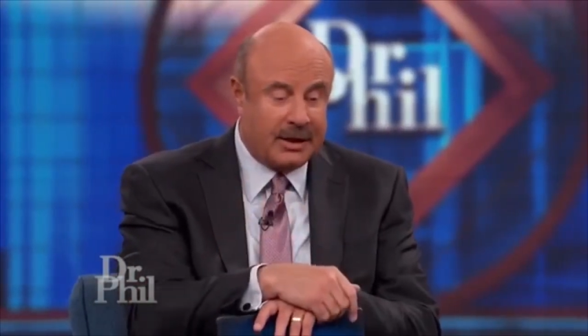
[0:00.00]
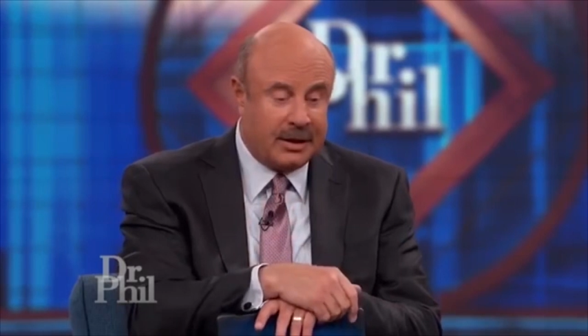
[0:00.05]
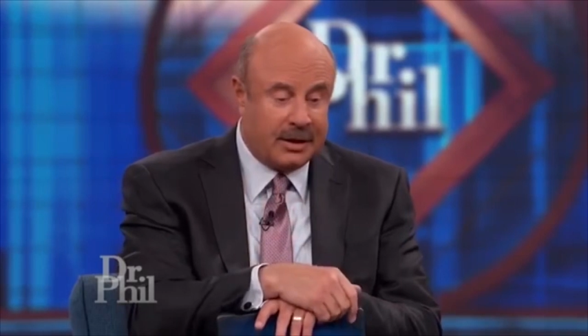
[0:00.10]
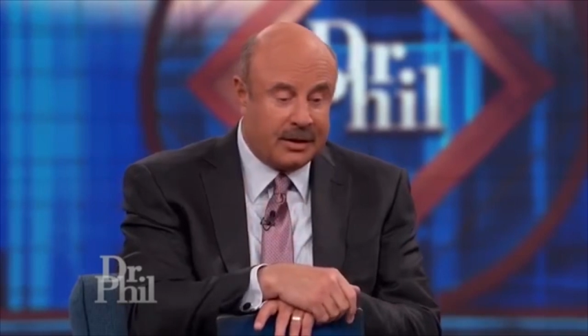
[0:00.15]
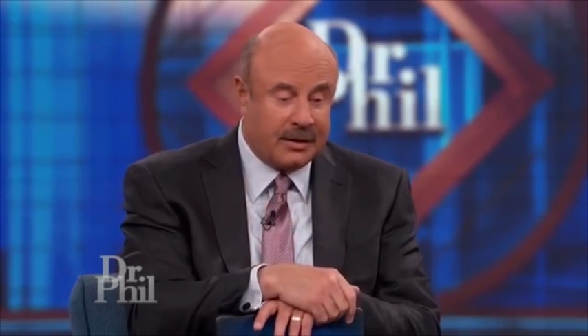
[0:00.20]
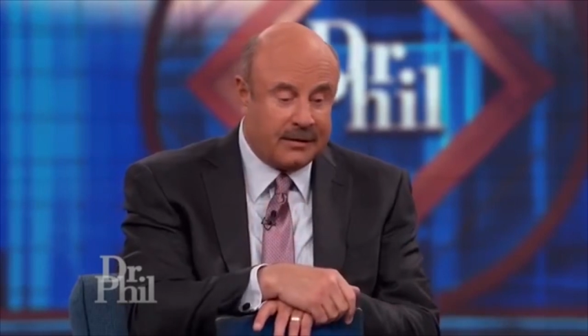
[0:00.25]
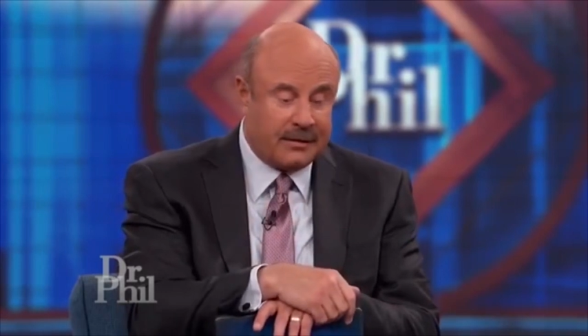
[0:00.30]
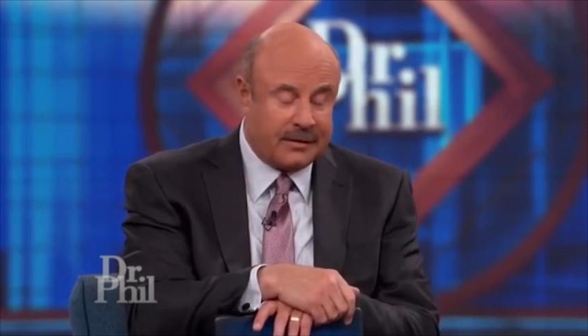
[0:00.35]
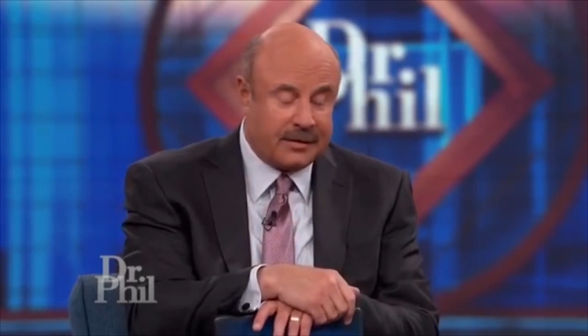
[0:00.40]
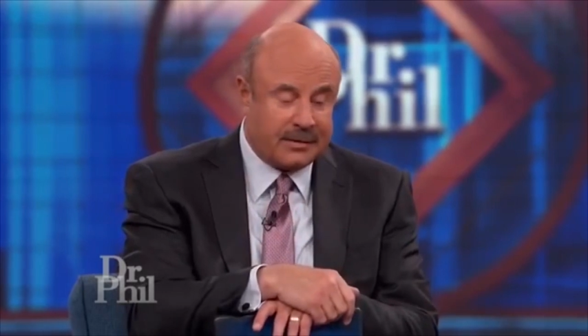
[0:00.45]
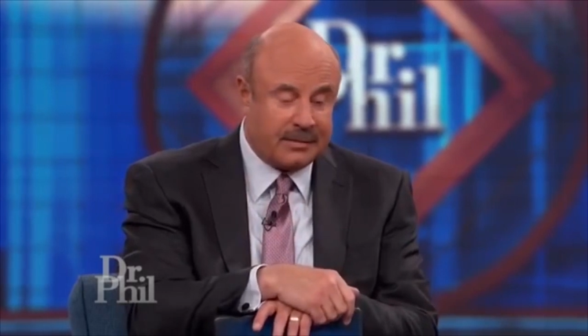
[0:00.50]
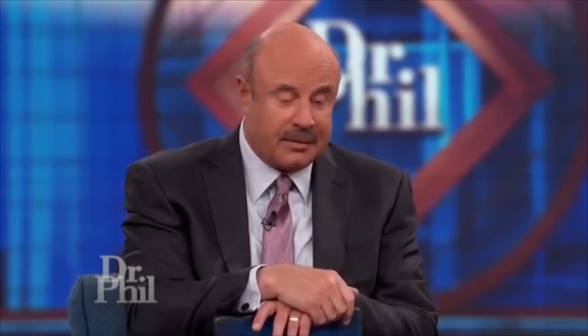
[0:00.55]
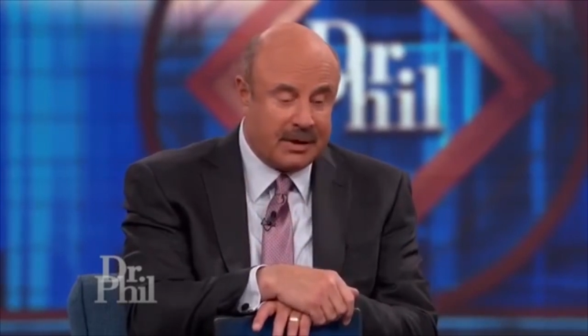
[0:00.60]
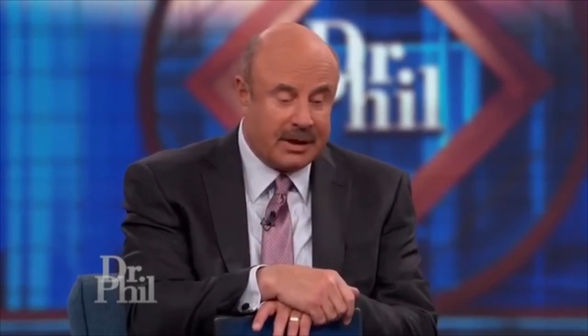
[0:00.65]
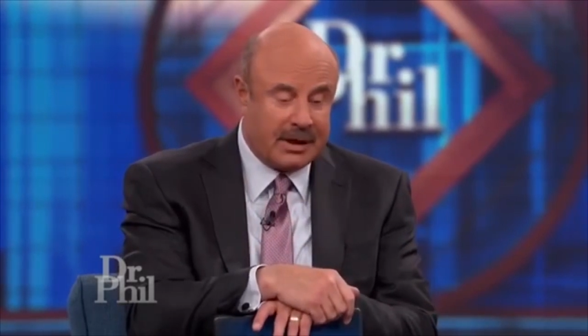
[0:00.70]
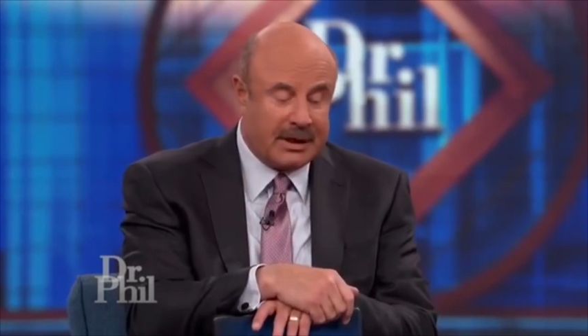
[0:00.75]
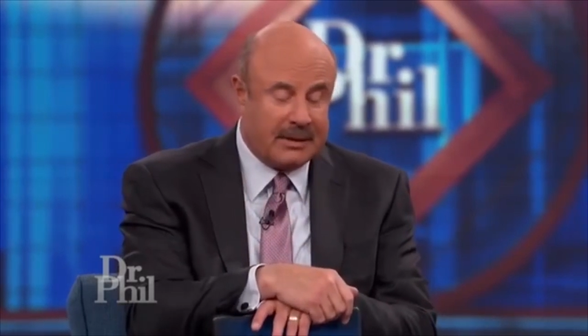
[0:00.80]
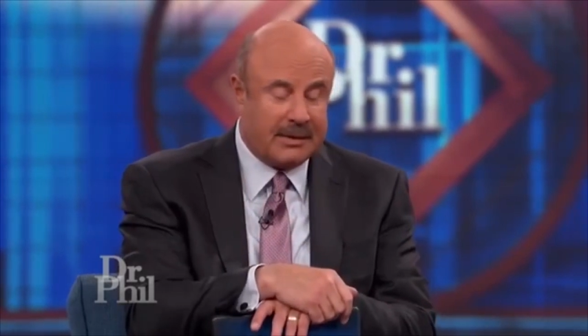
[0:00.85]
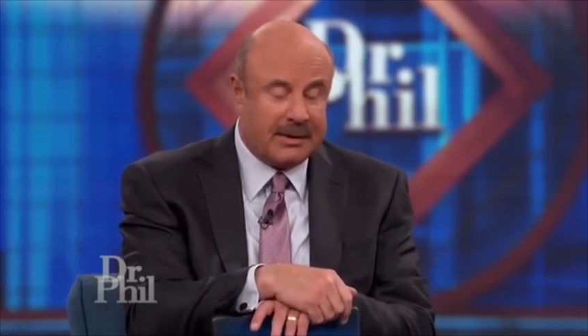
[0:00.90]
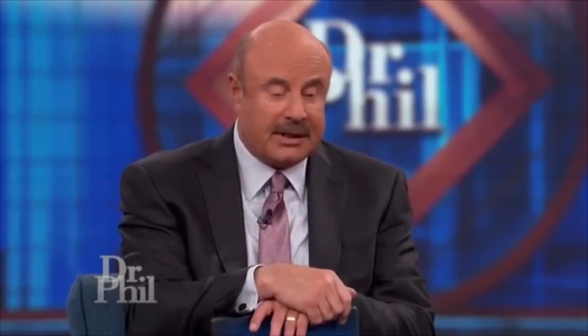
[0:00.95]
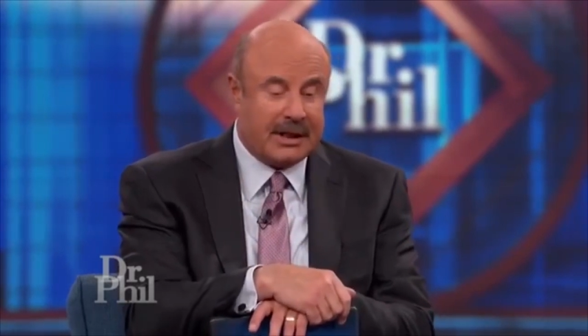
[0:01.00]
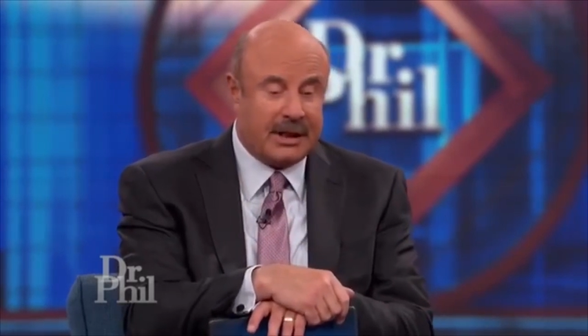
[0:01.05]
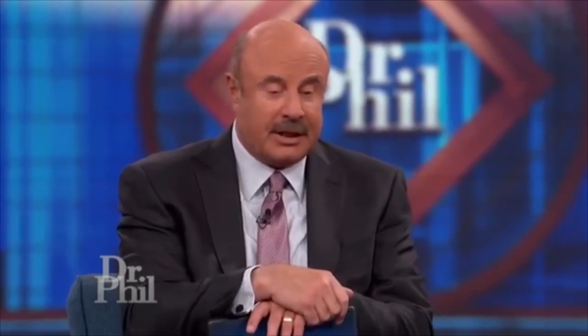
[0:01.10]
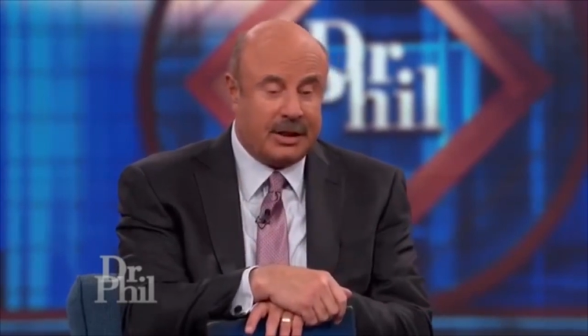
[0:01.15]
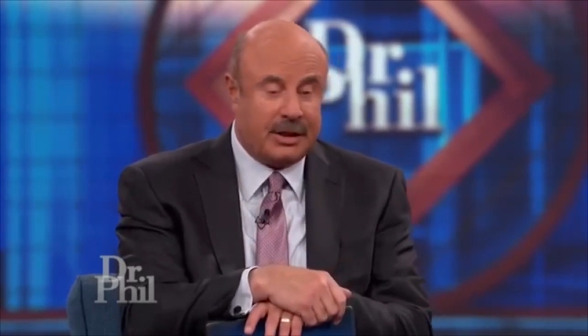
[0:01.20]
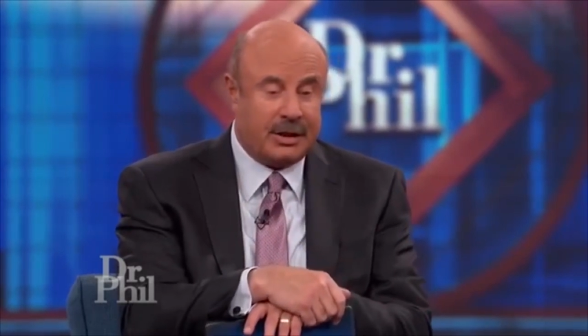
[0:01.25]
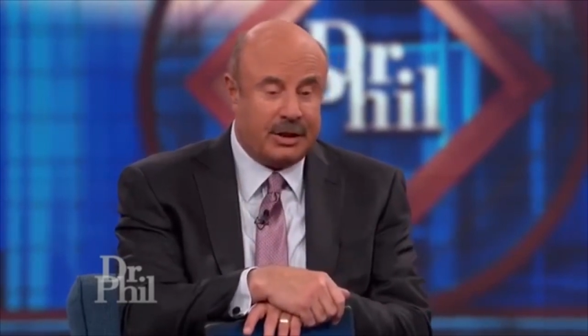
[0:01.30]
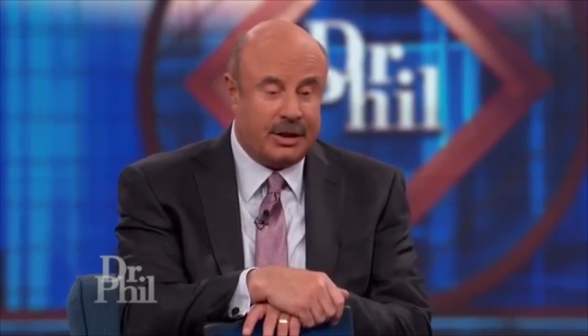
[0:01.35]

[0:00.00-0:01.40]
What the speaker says: let me tell you,